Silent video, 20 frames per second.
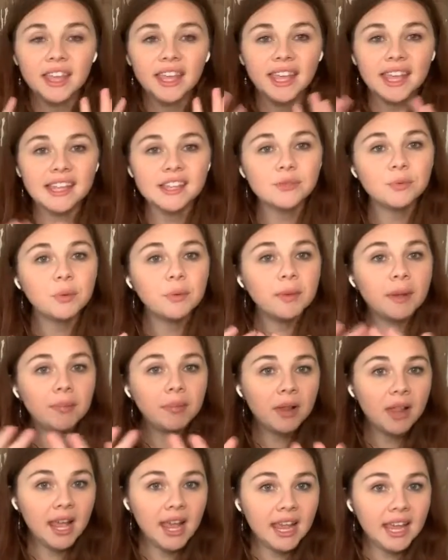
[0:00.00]
the kids will be
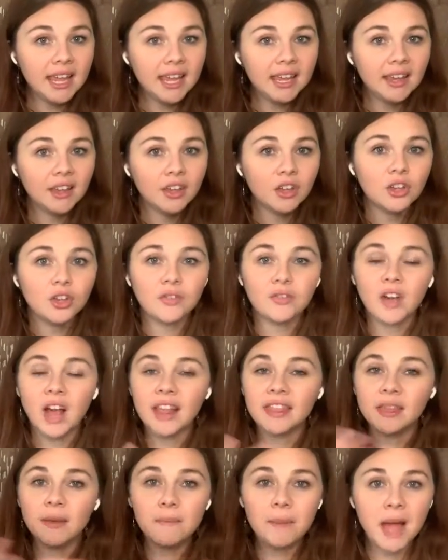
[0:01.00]
playing. You've
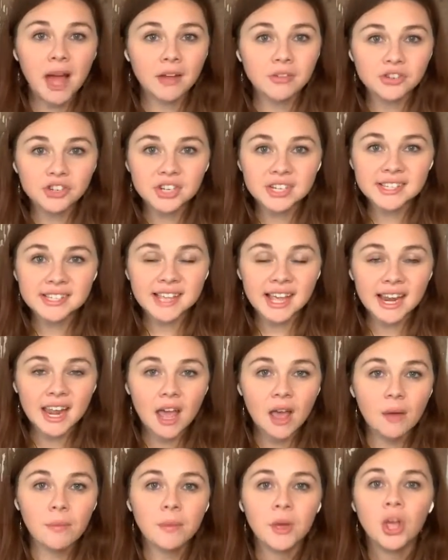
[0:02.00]
got the boundaries set
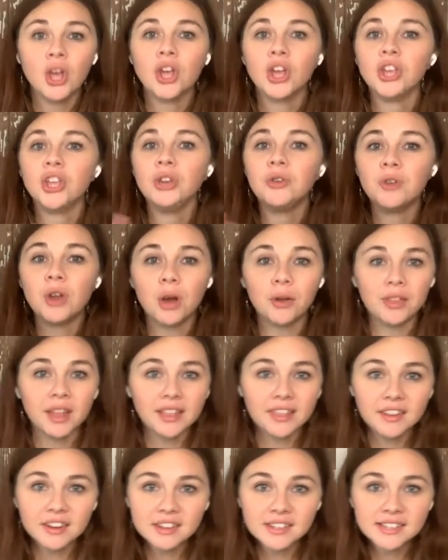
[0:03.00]
up. You know
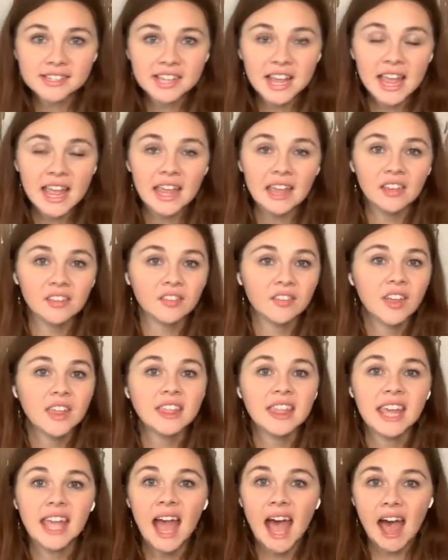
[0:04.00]
that they're safe.
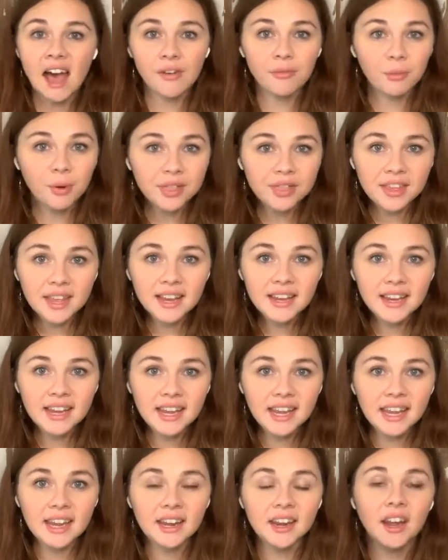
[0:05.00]
They have what they
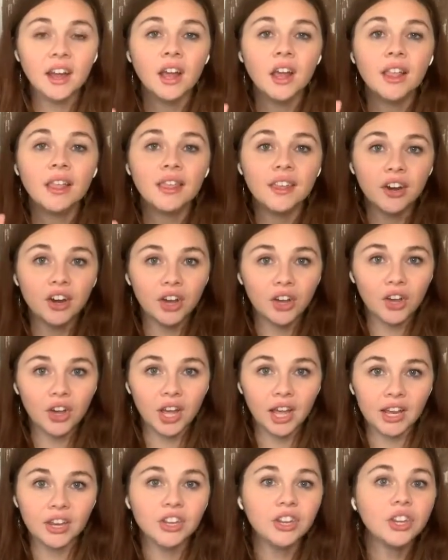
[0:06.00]
need. They're
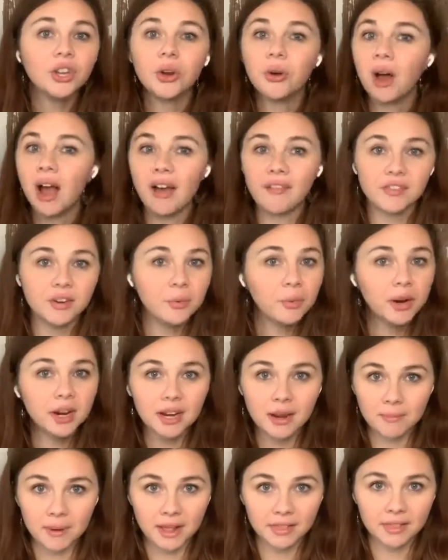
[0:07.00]
good. You don't have to
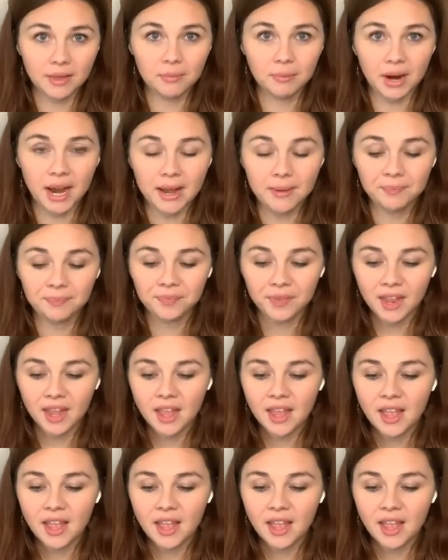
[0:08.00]
worry about them, right?